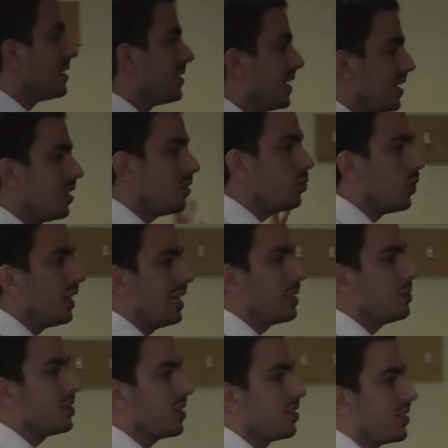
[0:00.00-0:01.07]
Dylan
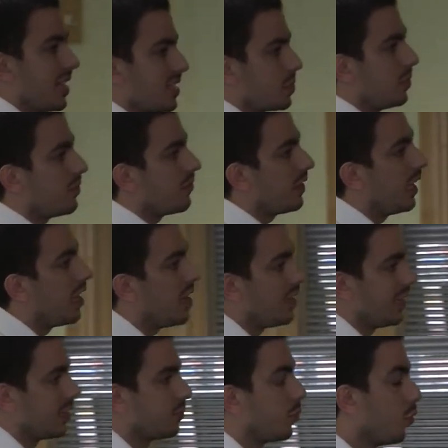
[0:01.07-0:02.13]
Williams' assessment for learning.